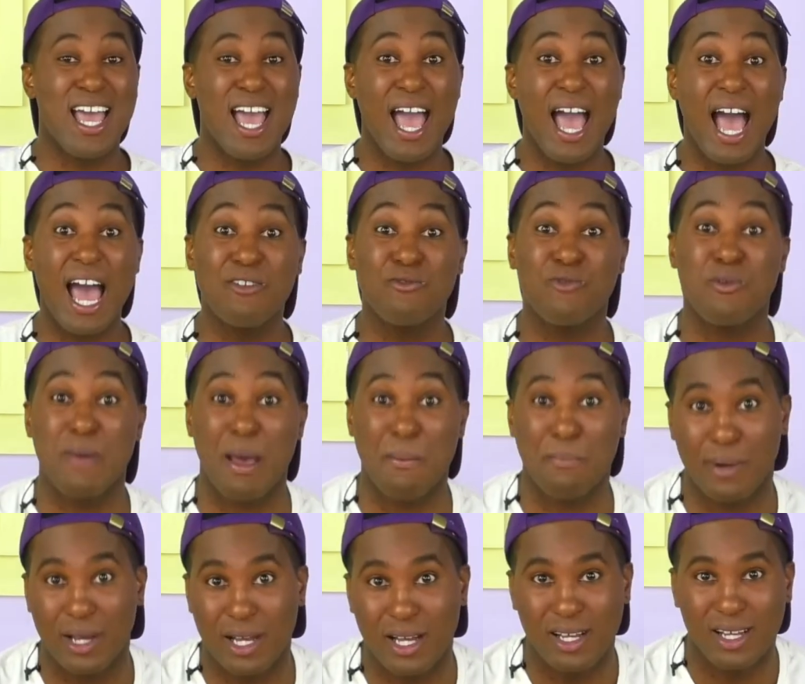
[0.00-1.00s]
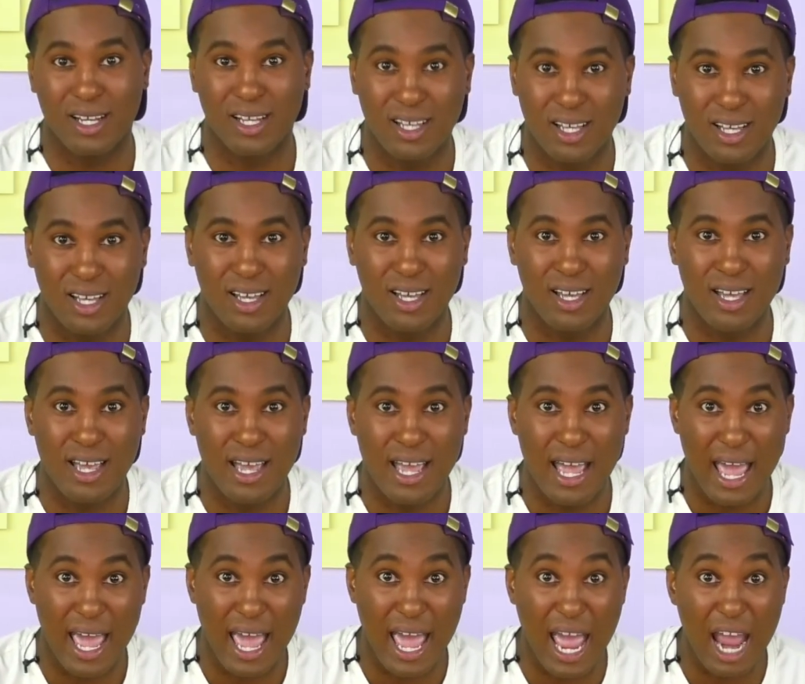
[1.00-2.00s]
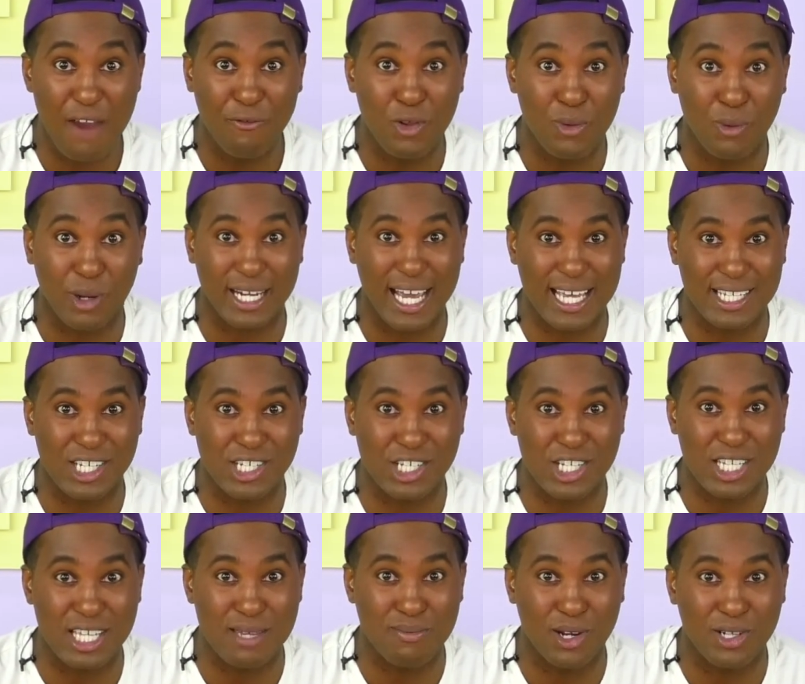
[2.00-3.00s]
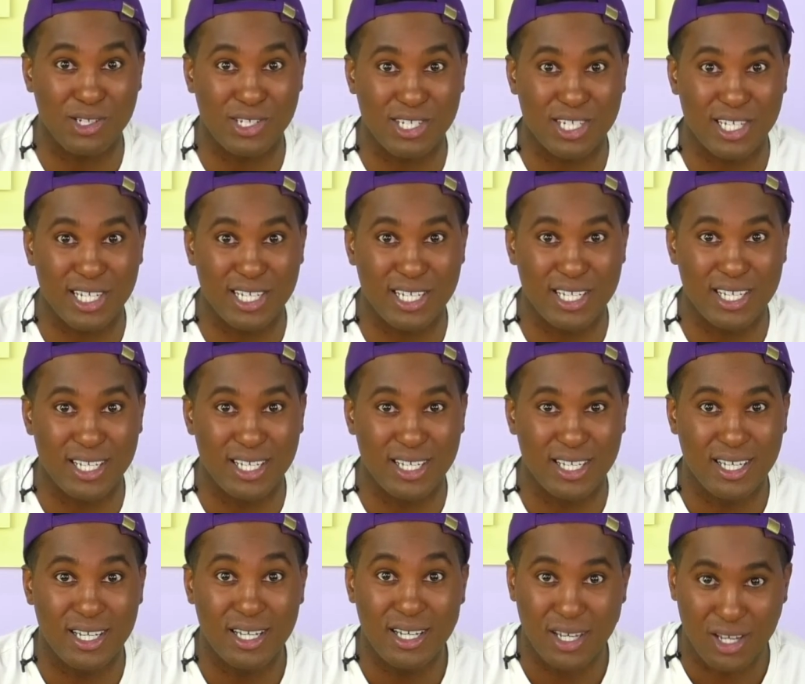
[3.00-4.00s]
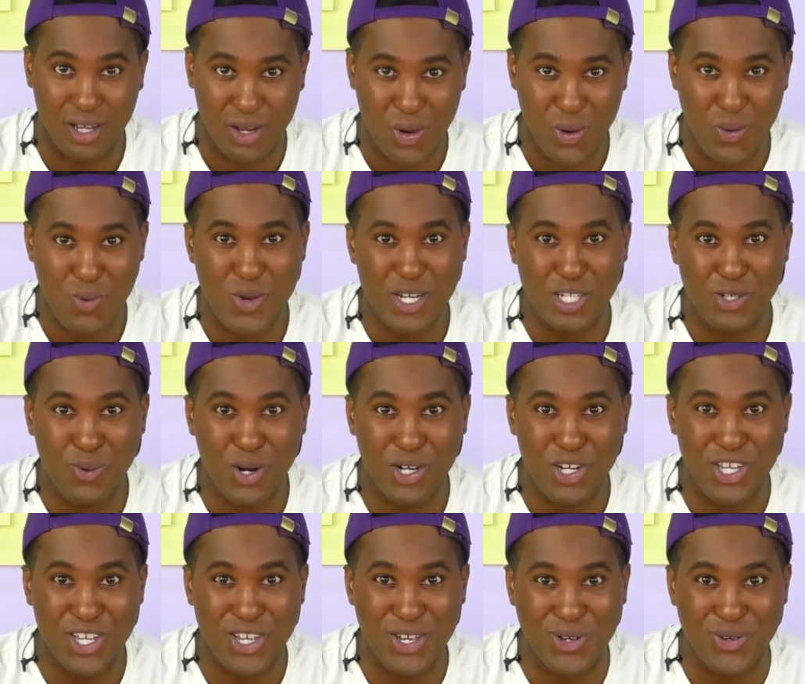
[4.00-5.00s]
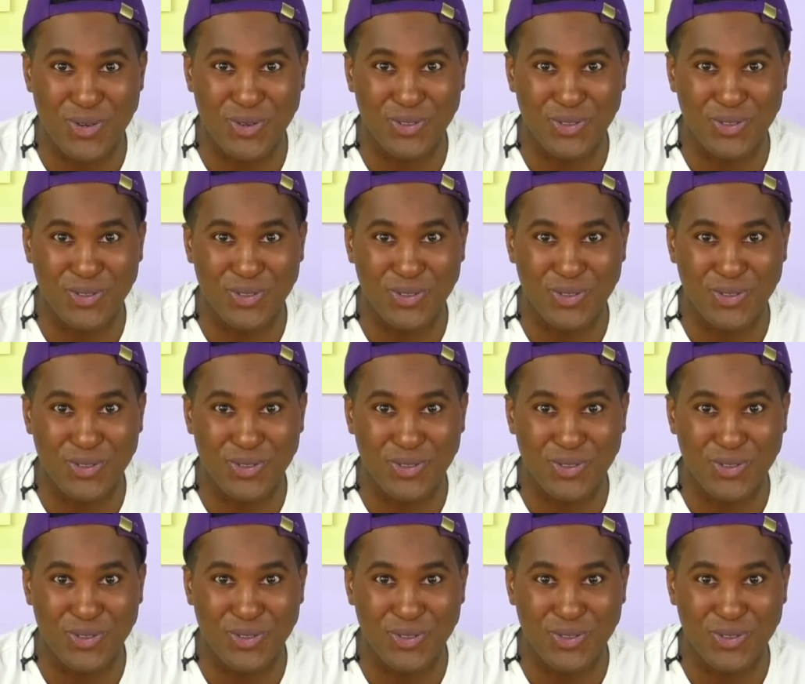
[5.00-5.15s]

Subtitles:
And remember, everyone has a cheeky monster. Which one are you?